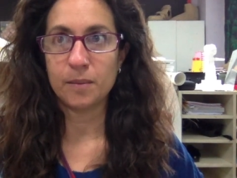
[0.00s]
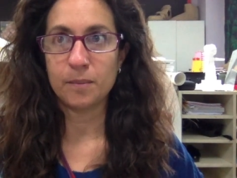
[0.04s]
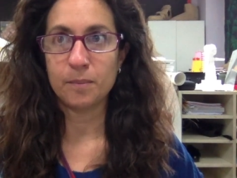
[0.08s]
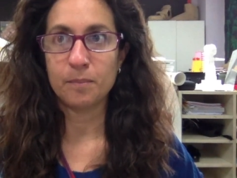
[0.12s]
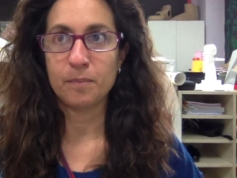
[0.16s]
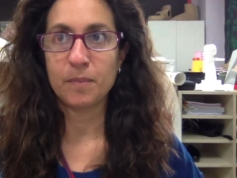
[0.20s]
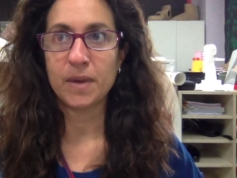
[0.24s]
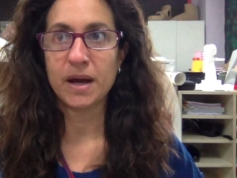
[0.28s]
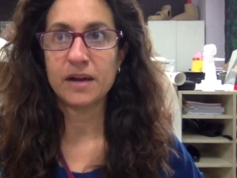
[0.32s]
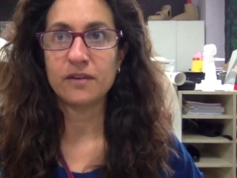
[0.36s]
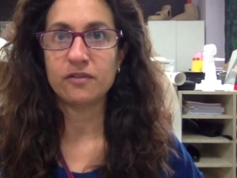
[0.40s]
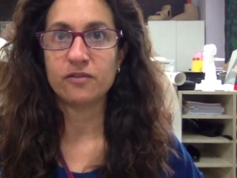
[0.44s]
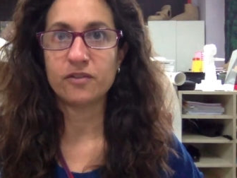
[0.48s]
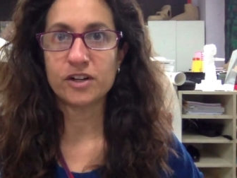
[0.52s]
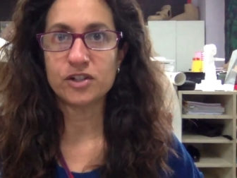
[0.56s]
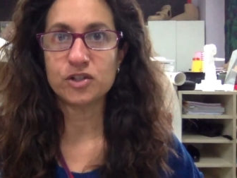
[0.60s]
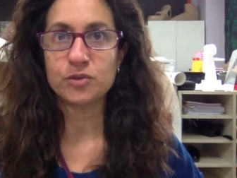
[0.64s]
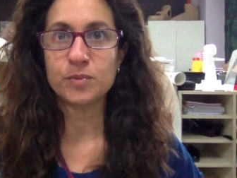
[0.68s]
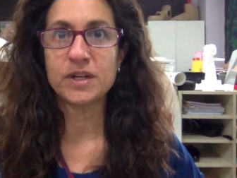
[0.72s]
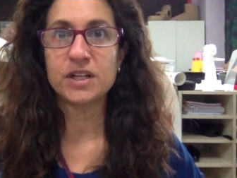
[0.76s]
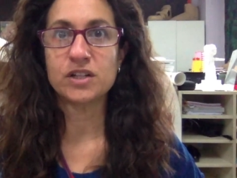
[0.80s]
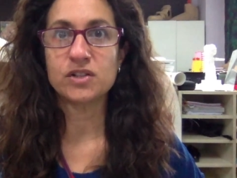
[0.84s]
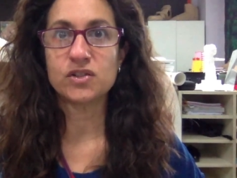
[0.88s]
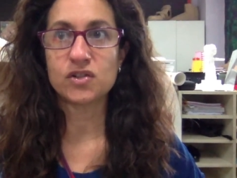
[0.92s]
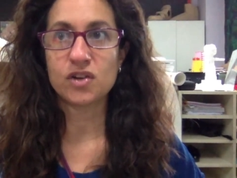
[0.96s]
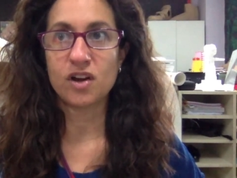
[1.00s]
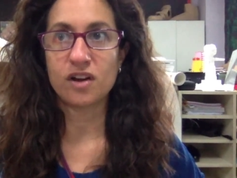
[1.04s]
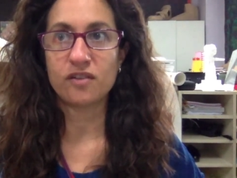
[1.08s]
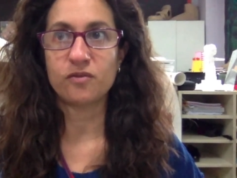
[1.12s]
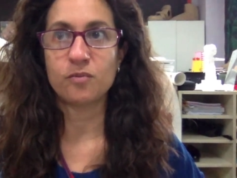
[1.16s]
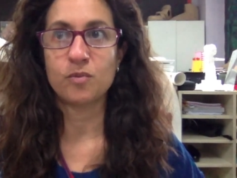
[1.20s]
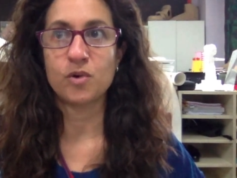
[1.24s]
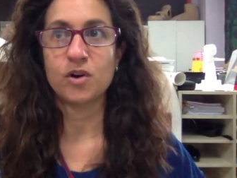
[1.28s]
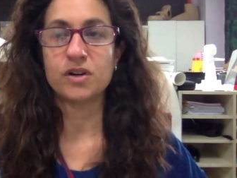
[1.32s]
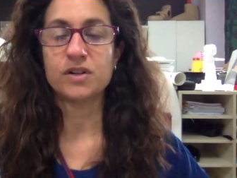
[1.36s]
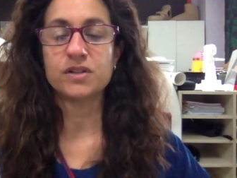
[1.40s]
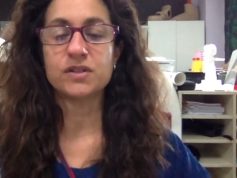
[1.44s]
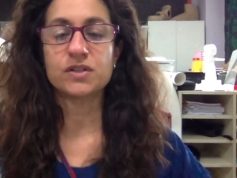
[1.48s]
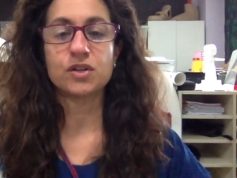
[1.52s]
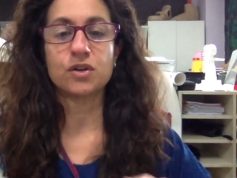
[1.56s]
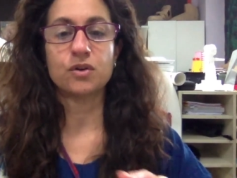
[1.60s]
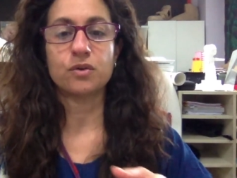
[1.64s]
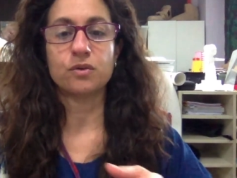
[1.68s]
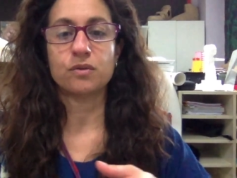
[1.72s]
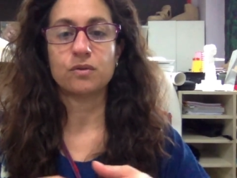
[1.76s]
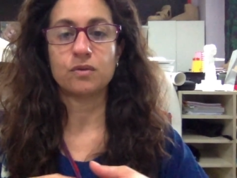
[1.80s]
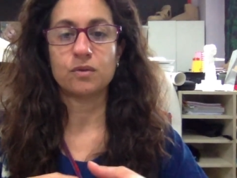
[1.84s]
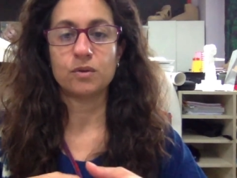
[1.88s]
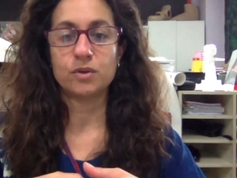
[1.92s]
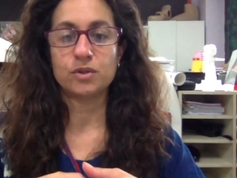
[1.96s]
my freshmen and sophomores go
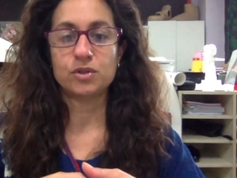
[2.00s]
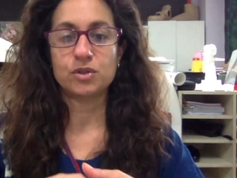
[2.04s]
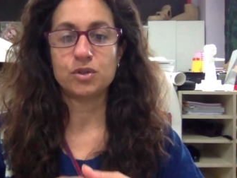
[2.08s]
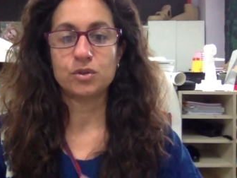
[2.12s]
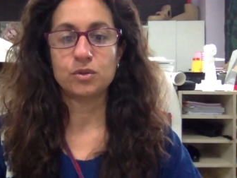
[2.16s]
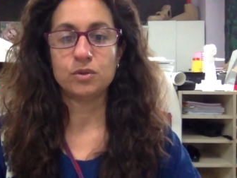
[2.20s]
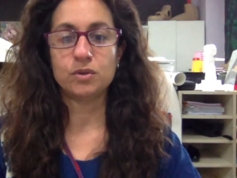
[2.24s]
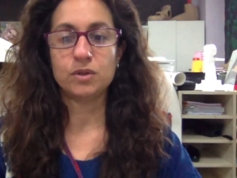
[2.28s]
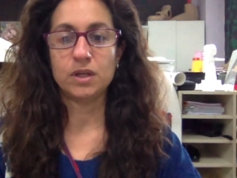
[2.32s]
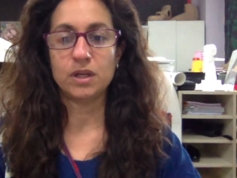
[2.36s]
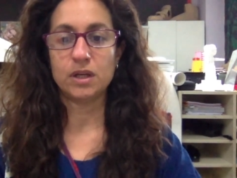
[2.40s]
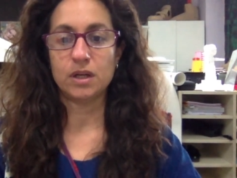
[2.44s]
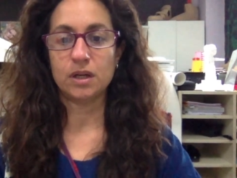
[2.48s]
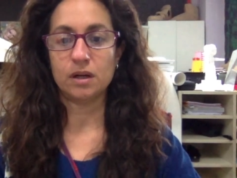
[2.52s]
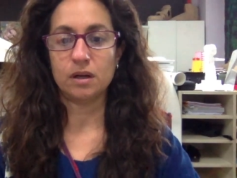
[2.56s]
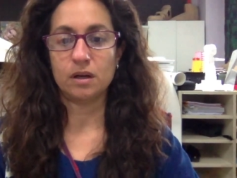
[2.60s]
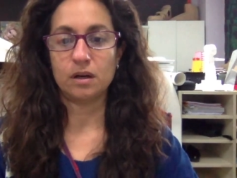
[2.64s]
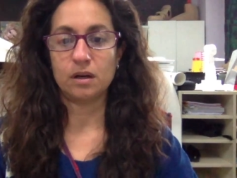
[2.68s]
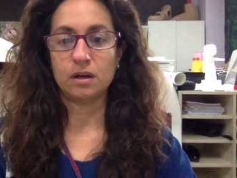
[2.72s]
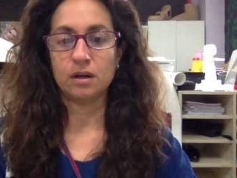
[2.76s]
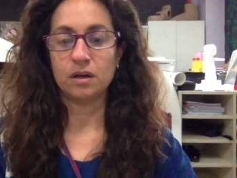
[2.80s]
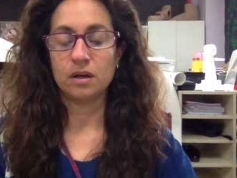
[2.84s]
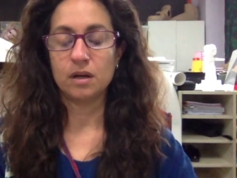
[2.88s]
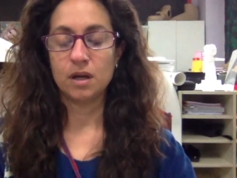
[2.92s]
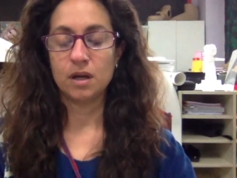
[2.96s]
through a 2-year